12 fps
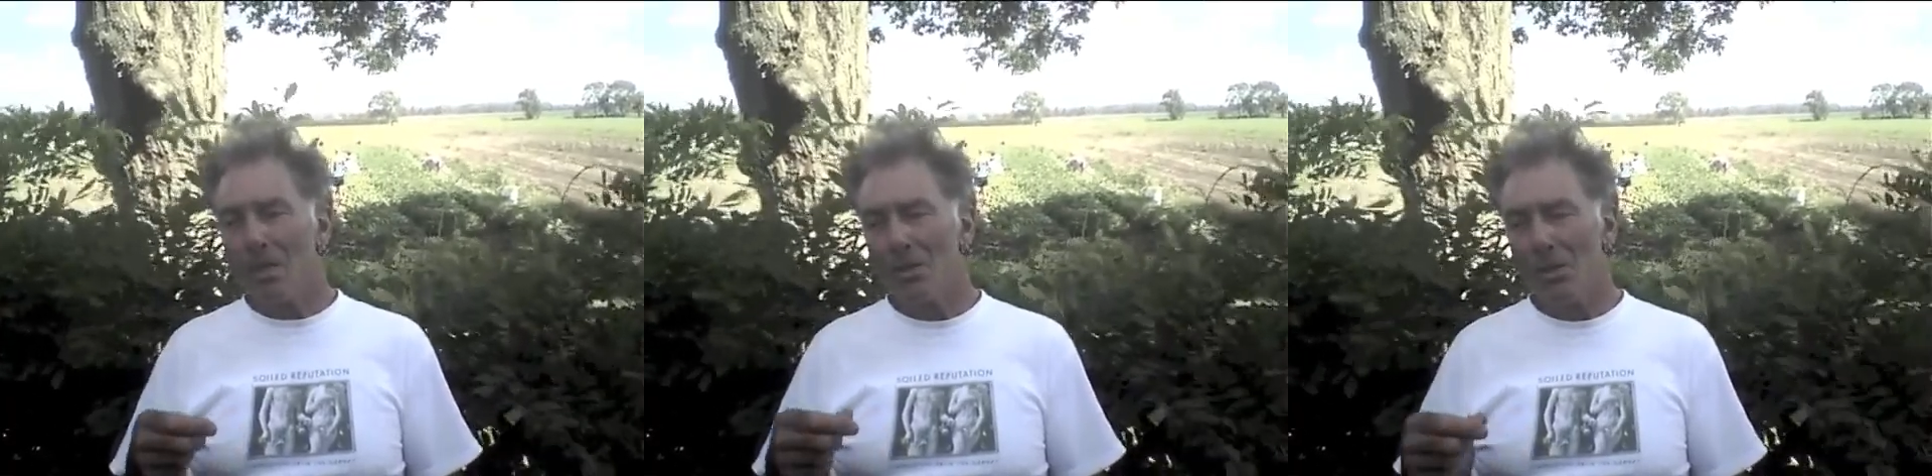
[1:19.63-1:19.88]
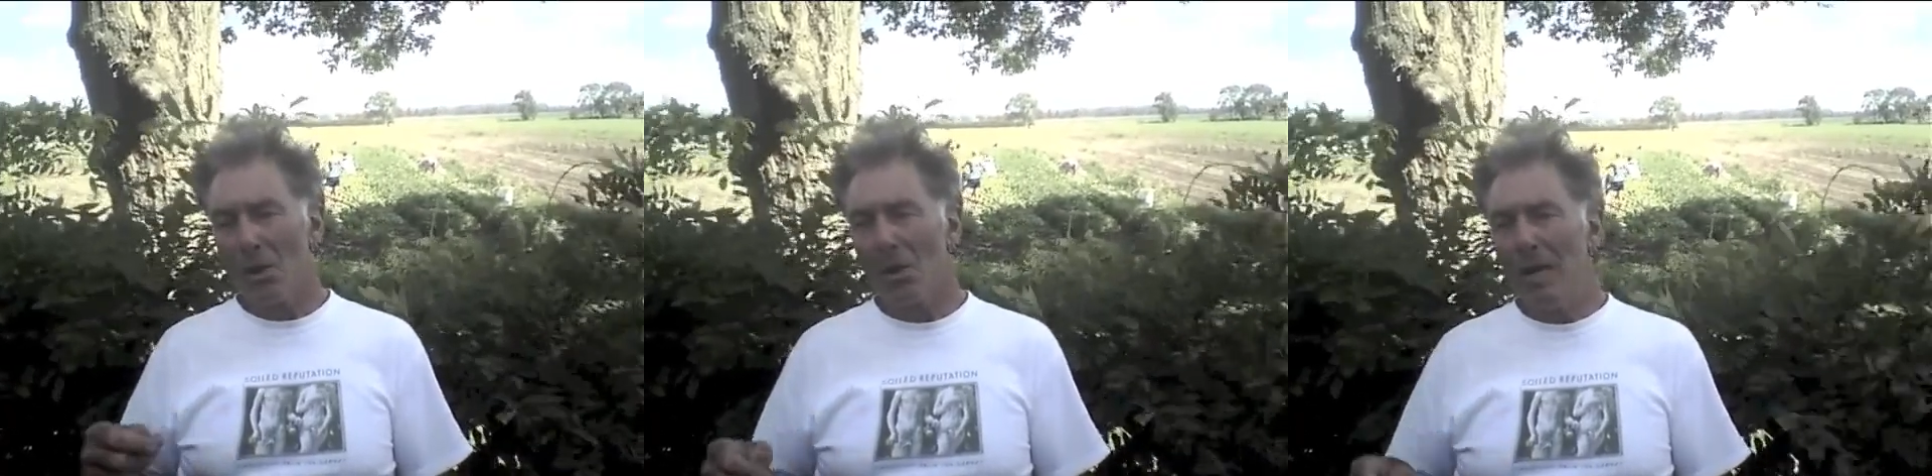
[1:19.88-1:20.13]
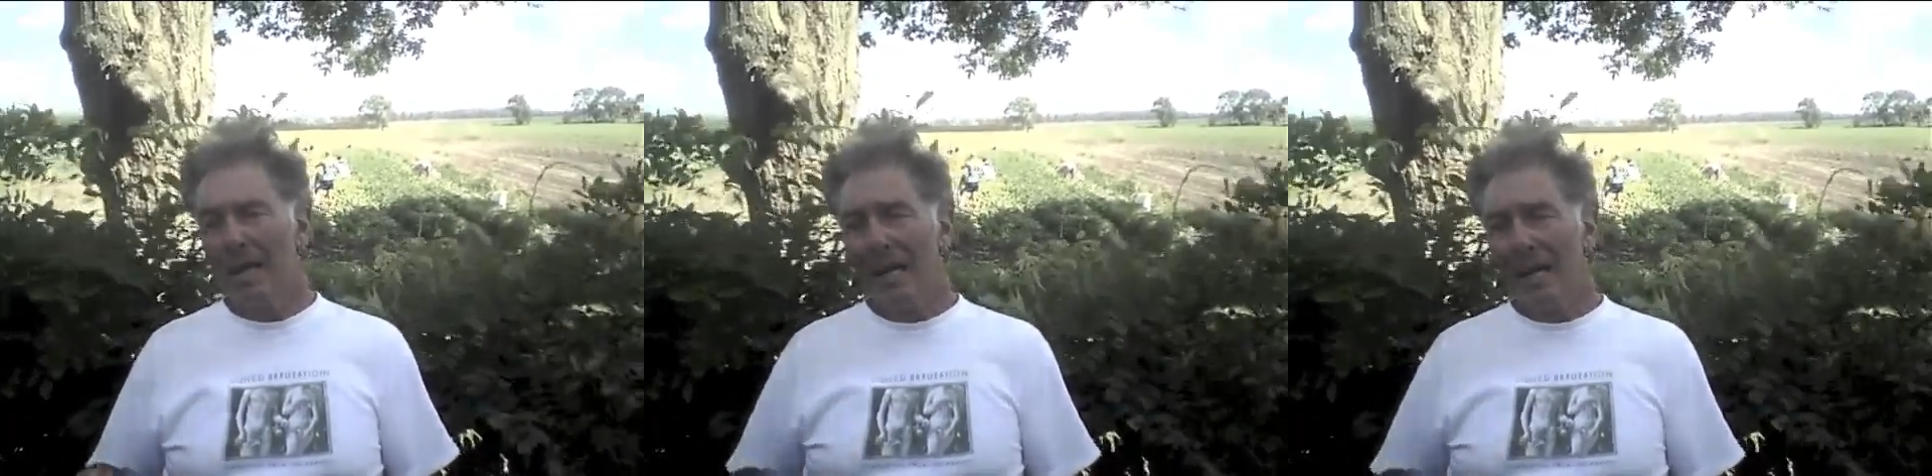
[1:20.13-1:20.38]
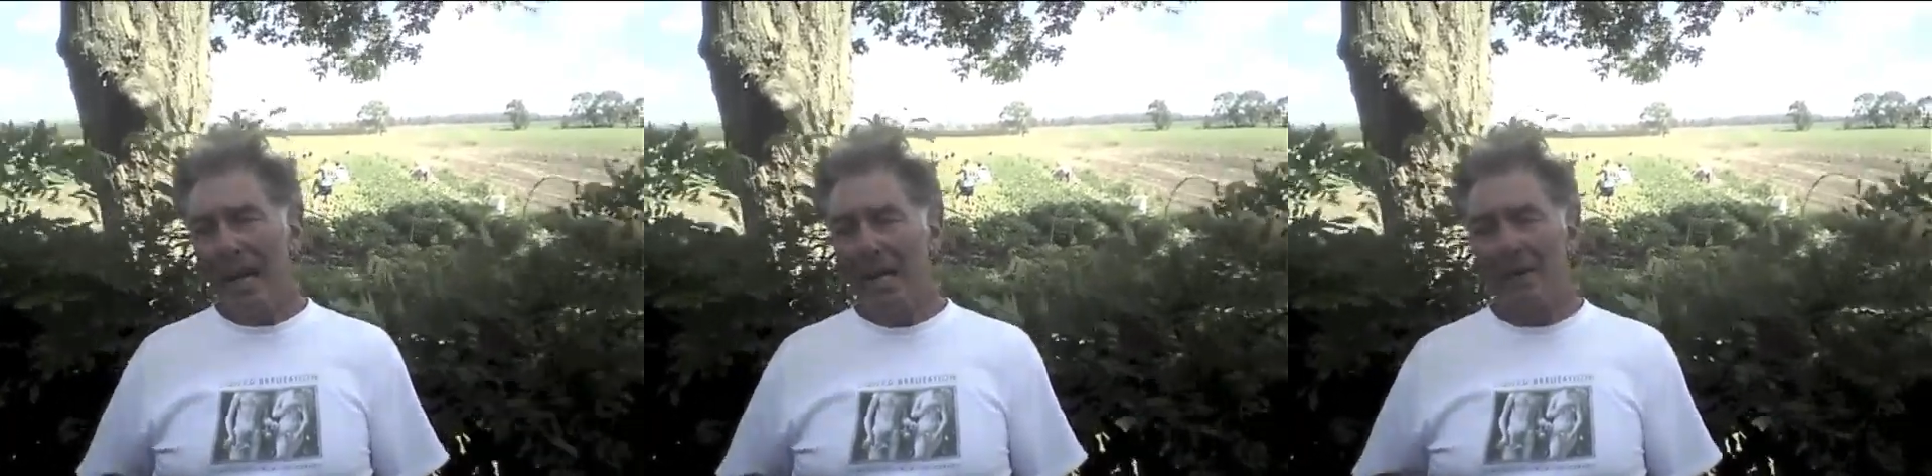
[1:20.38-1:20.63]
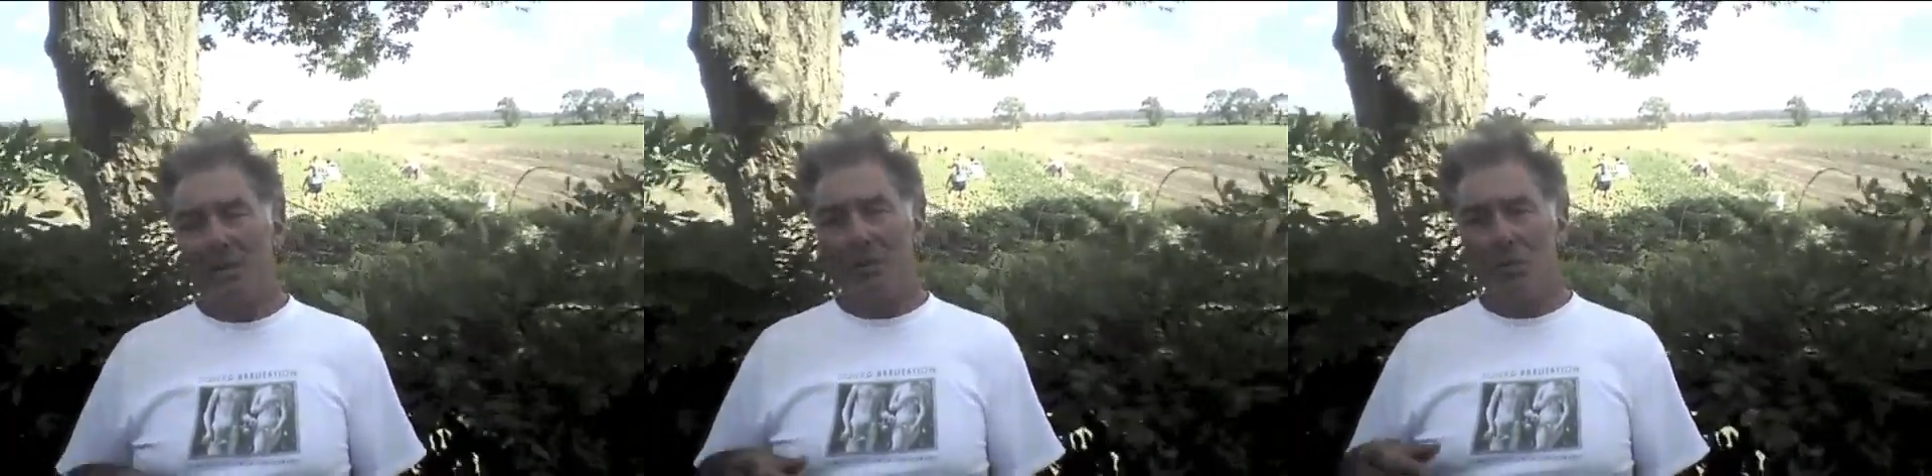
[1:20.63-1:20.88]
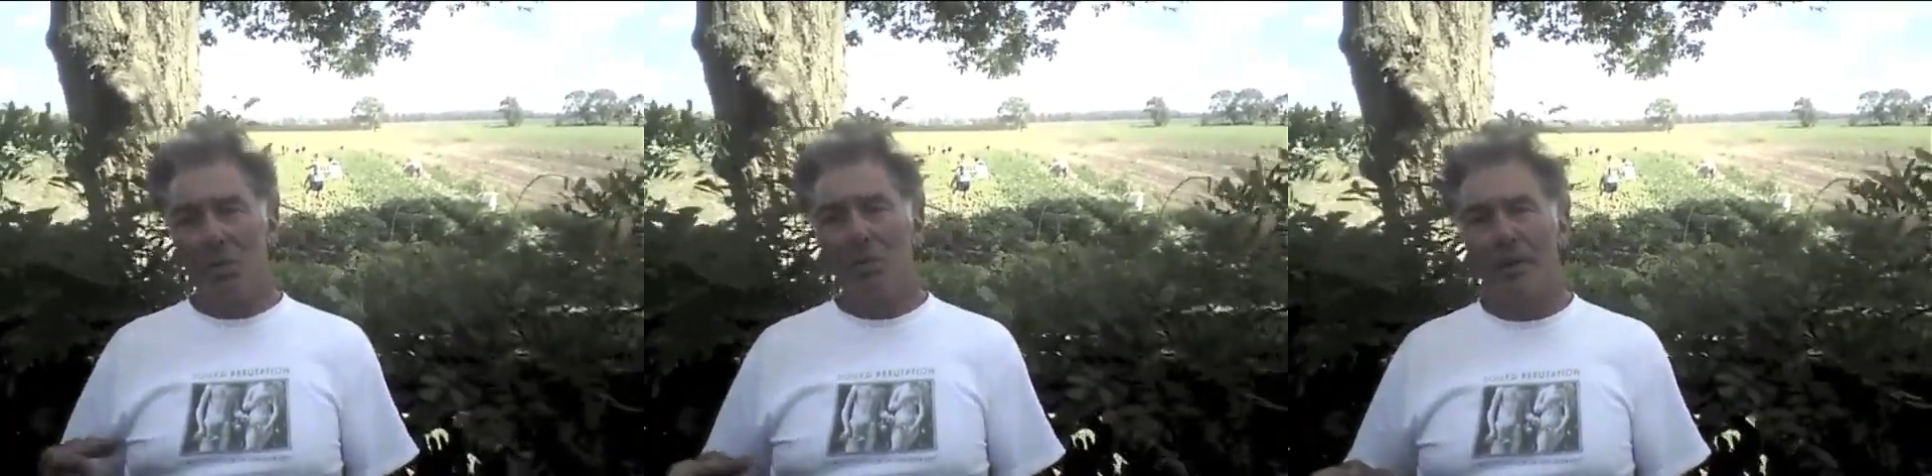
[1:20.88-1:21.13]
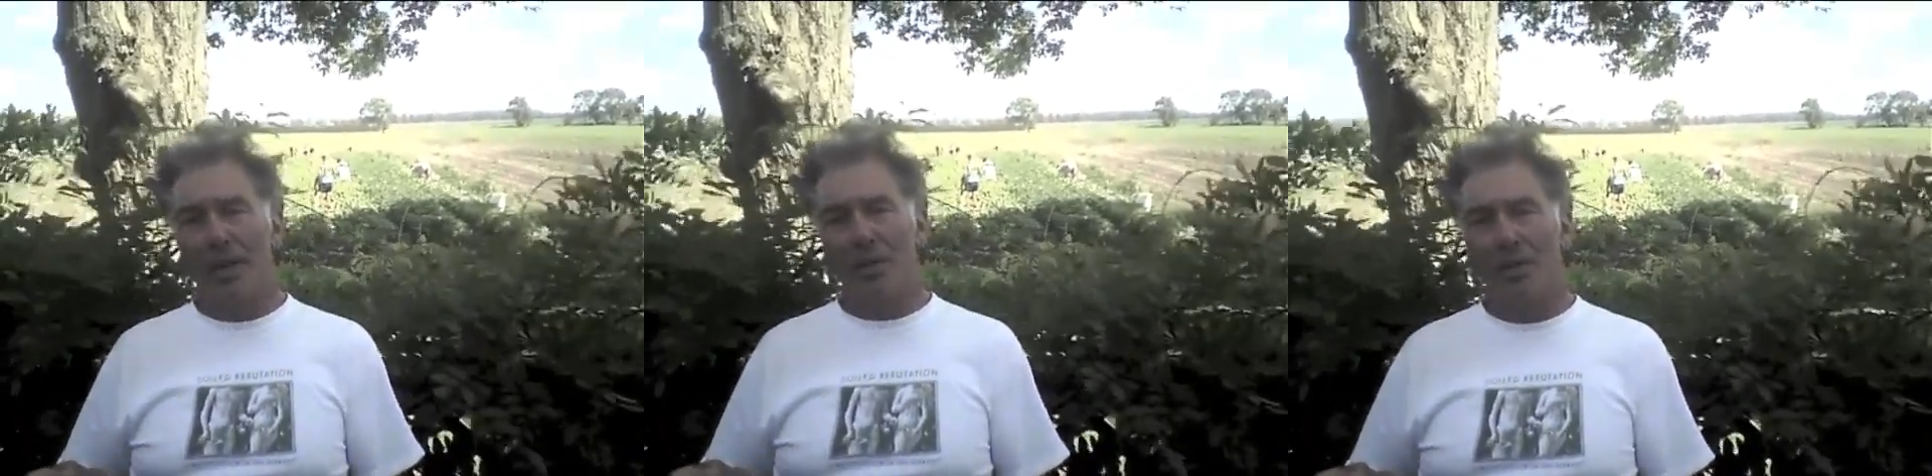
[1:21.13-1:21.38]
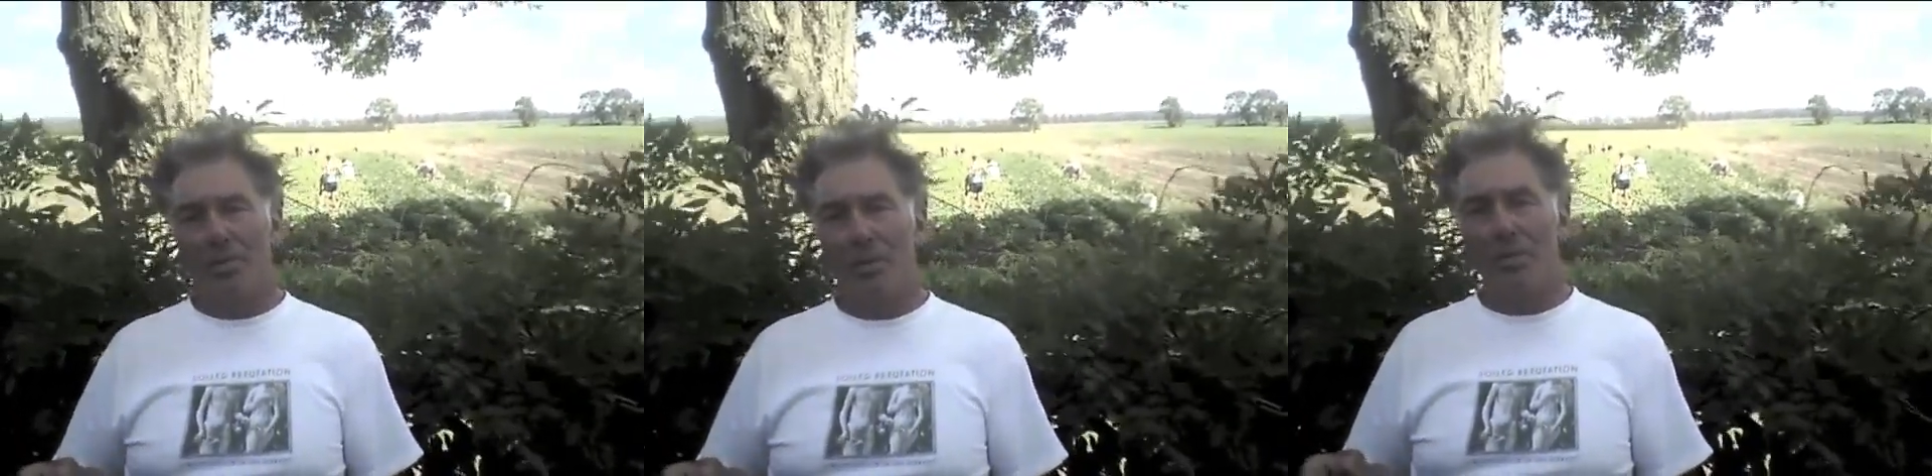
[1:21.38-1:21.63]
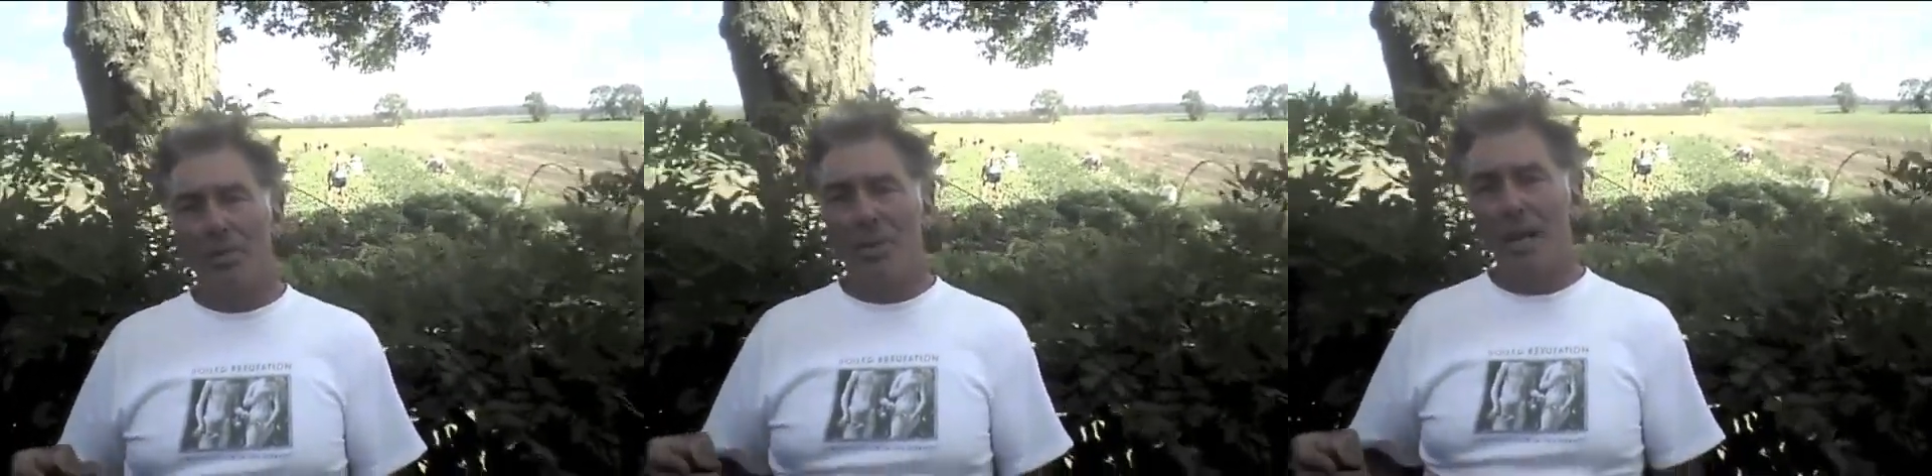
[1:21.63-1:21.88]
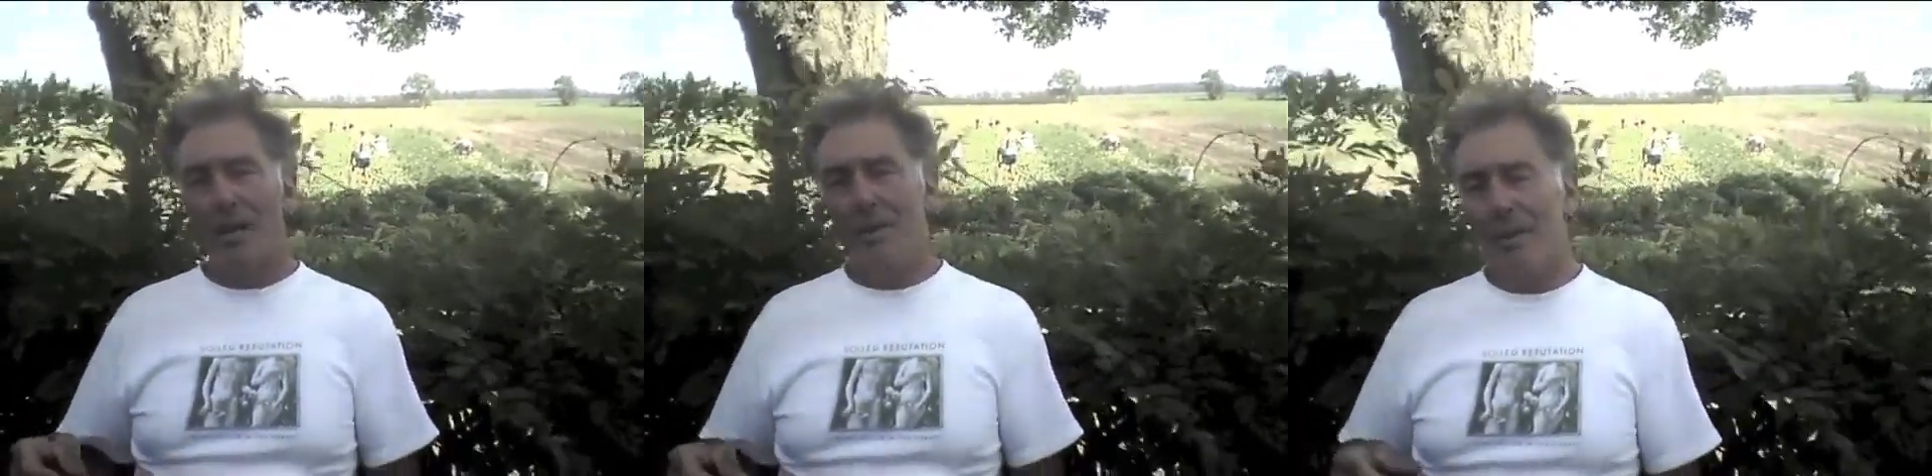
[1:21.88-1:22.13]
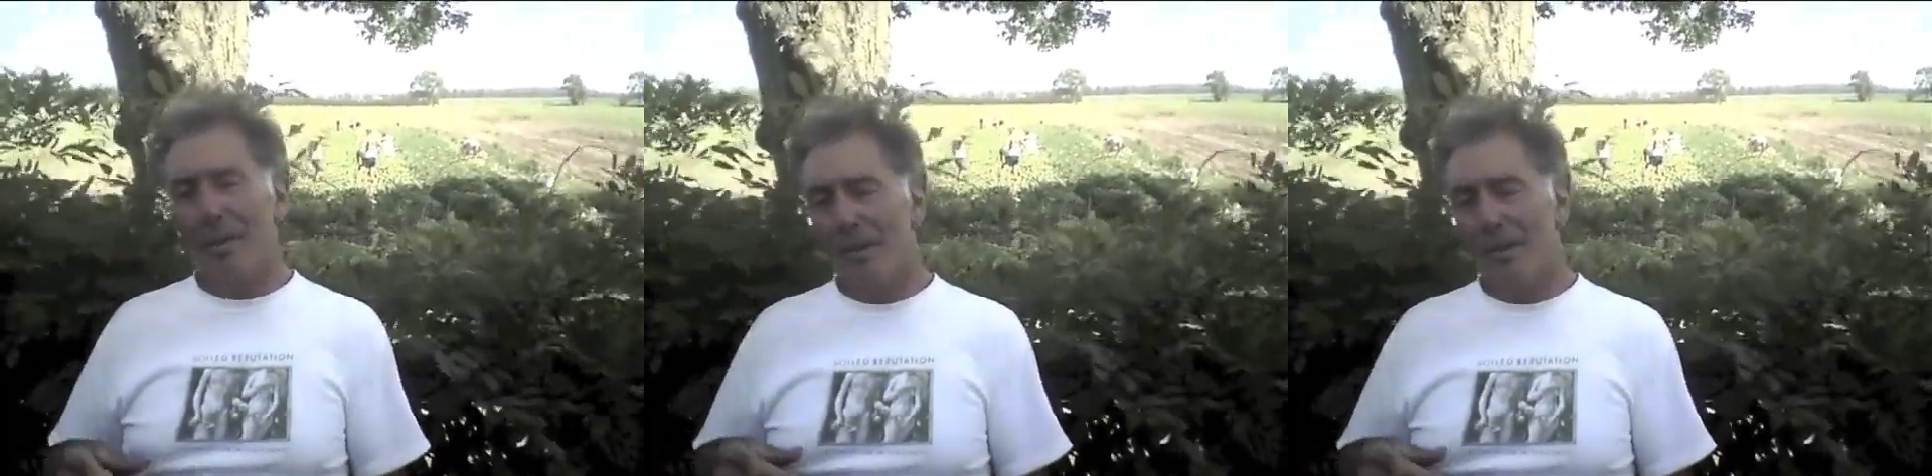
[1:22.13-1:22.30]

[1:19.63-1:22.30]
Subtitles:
So any of the root vegetables that